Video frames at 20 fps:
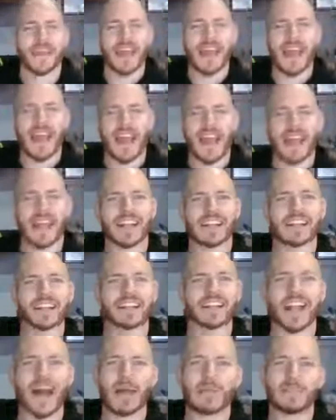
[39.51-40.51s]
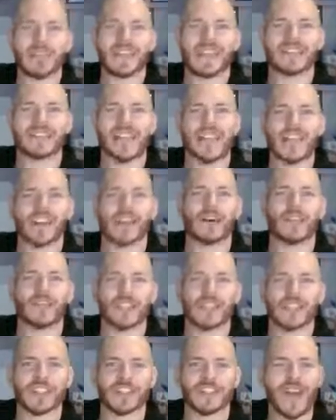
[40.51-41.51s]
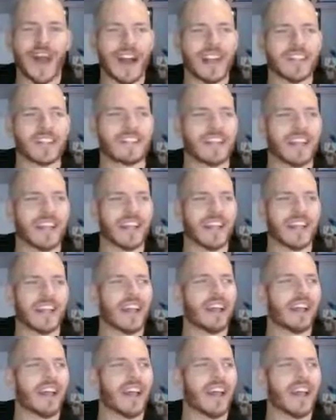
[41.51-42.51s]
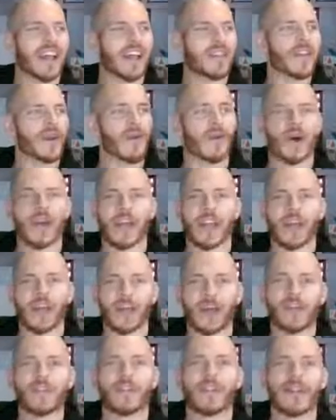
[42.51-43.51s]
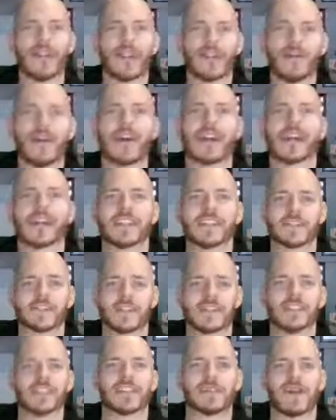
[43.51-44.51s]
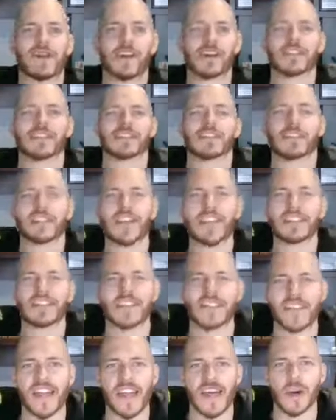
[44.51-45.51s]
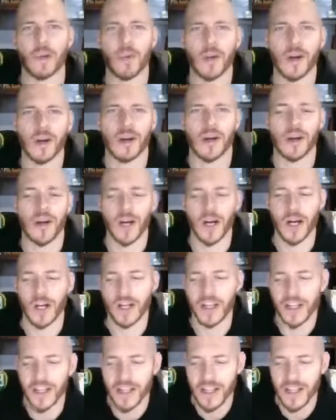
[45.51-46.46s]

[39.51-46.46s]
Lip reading: and the Japanese take over this factory, and they want to get rid of all the Americans because the Americans are lazy and they don't work hard.